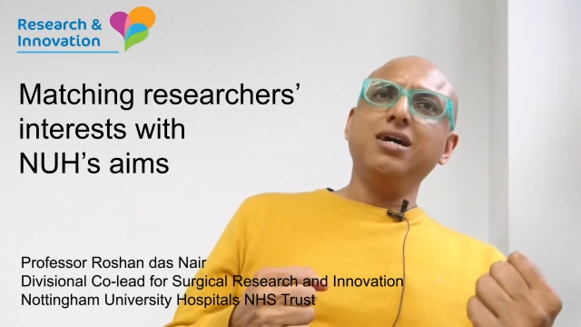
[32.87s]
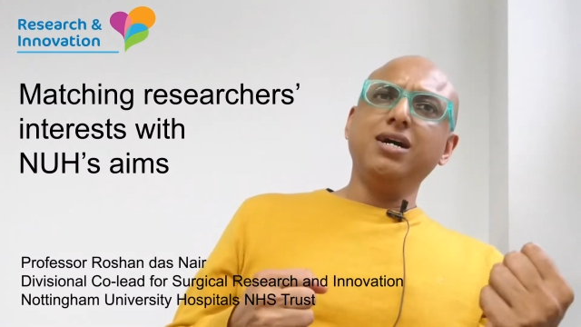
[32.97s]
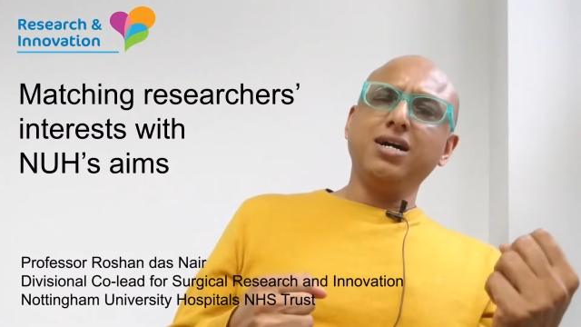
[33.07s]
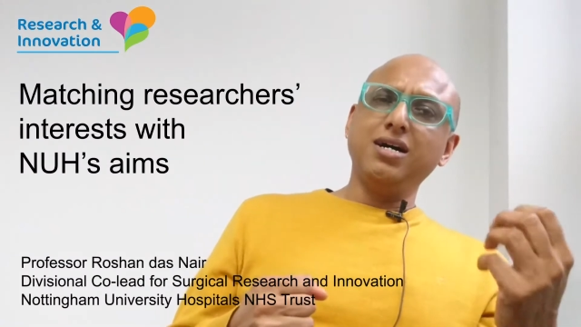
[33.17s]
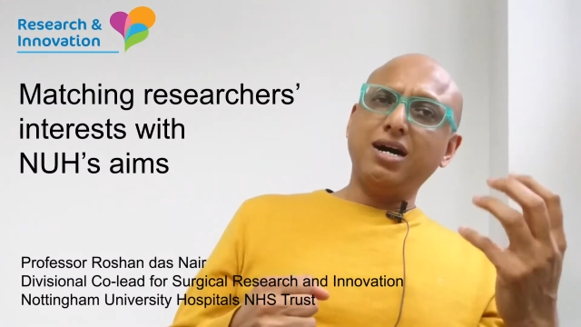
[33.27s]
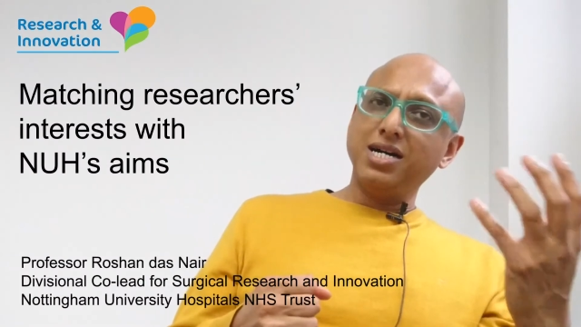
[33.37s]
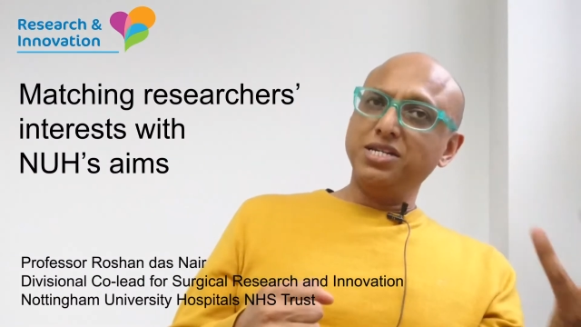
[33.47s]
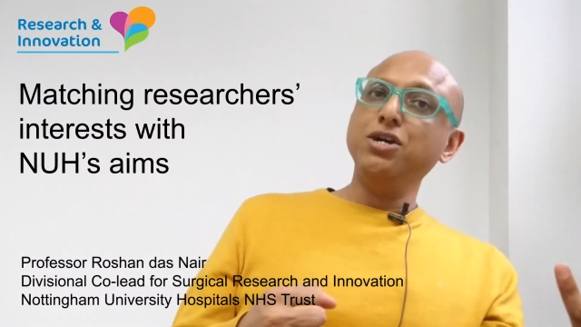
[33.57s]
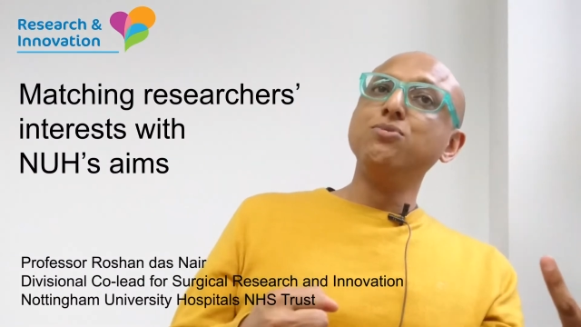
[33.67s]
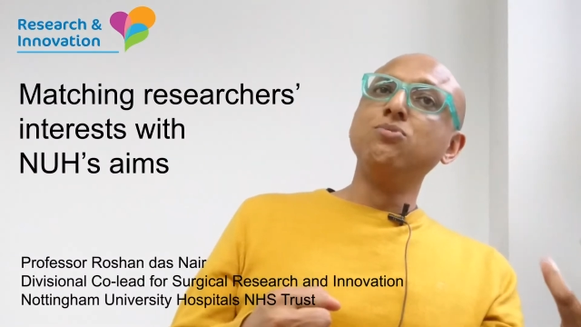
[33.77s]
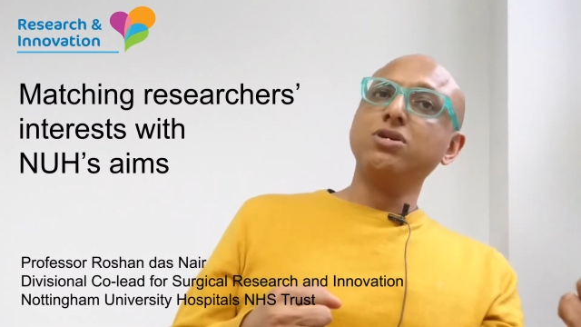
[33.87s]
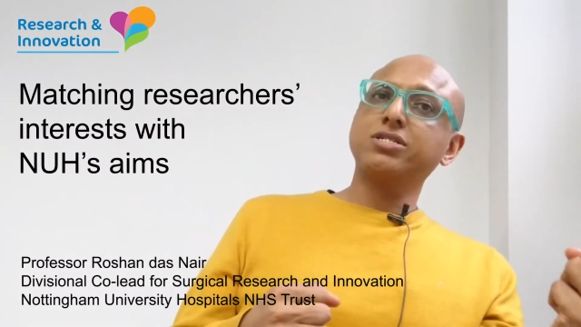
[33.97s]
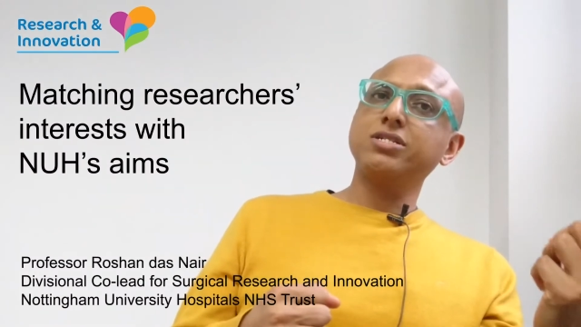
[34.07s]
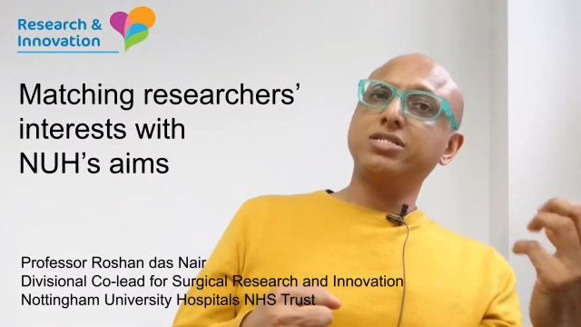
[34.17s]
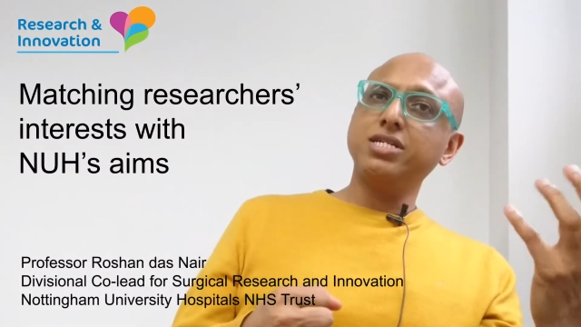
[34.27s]
uh, I know
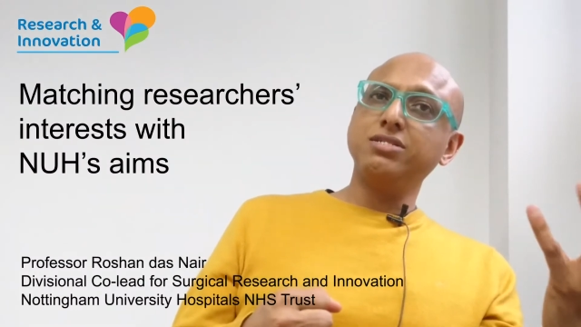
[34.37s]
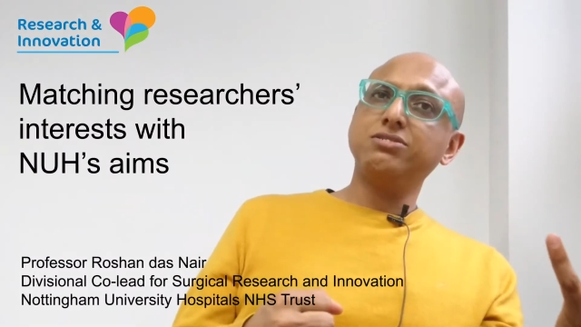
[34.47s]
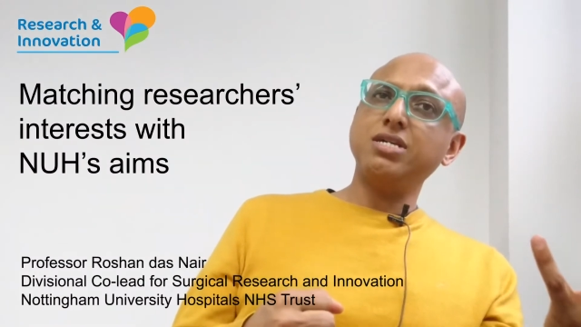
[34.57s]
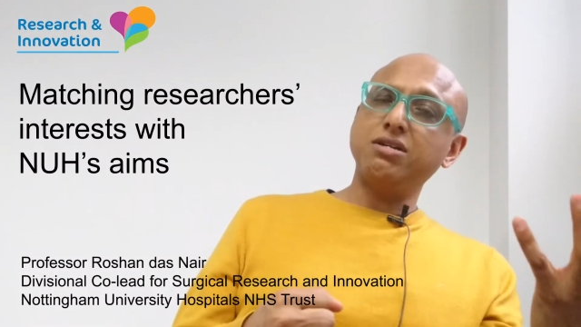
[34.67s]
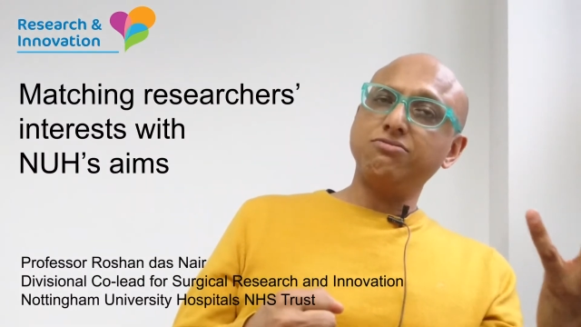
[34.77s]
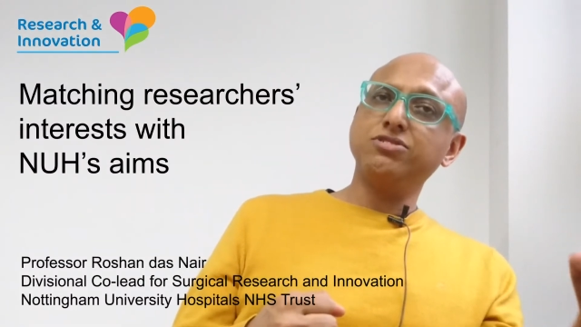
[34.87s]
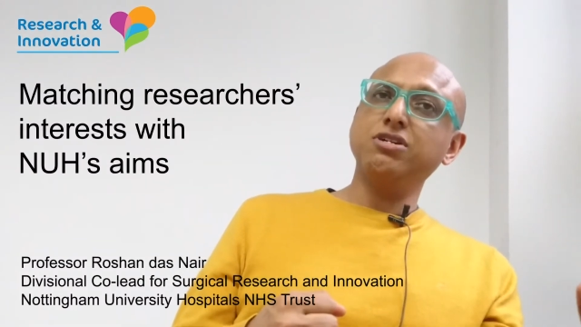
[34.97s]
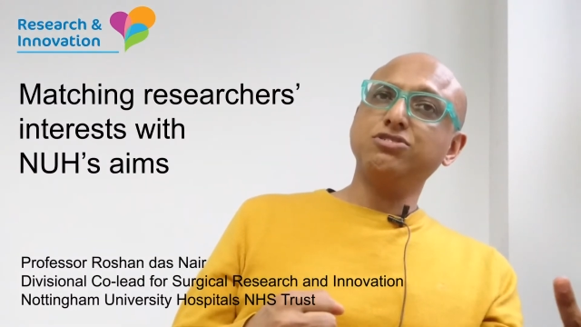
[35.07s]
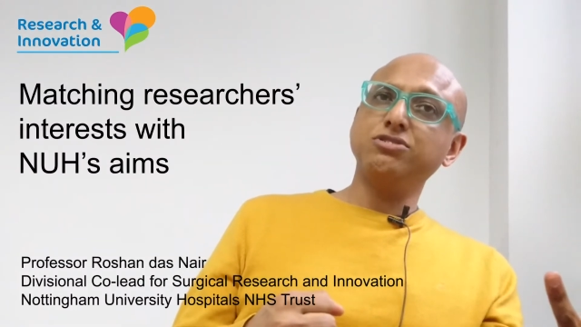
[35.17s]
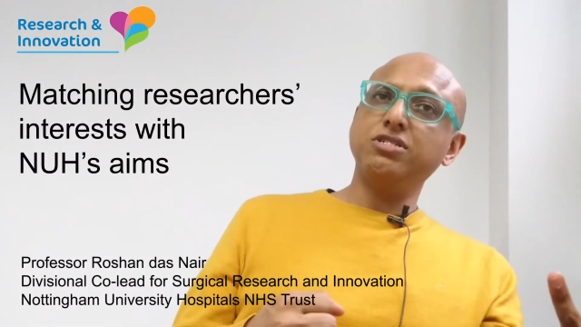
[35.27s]
what it is that research and